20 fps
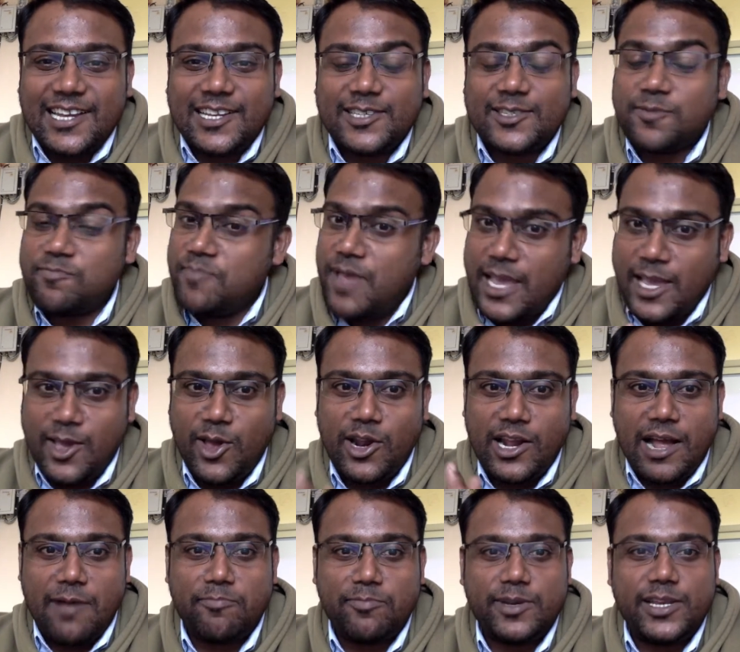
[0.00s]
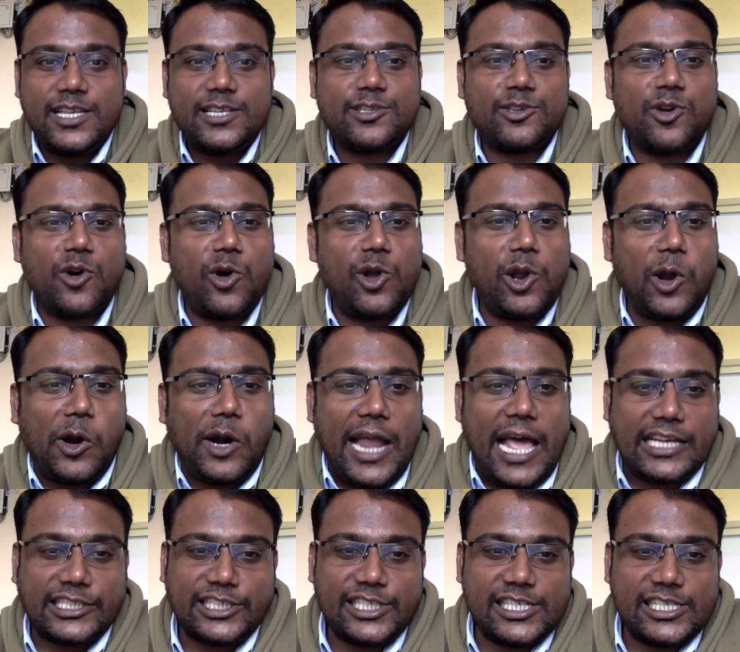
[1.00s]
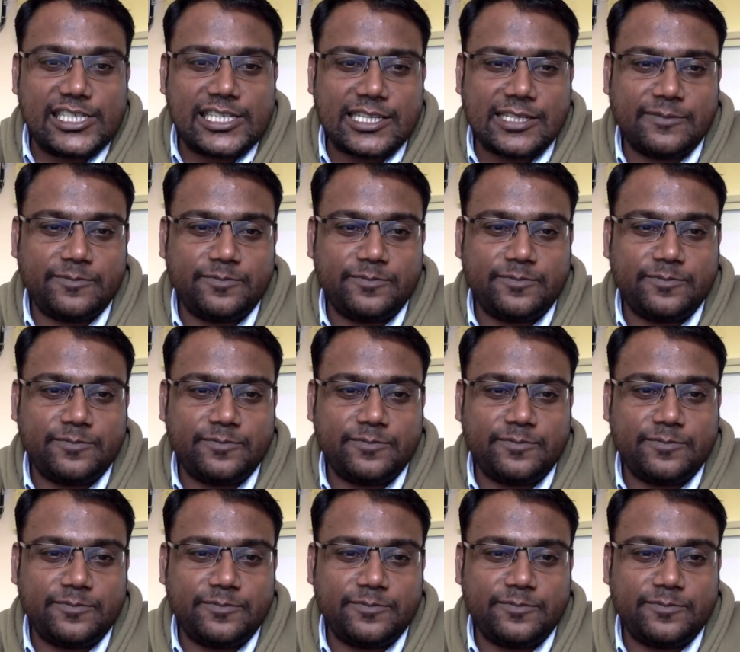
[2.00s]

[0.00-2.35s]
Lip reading: So make your company's goal audacious.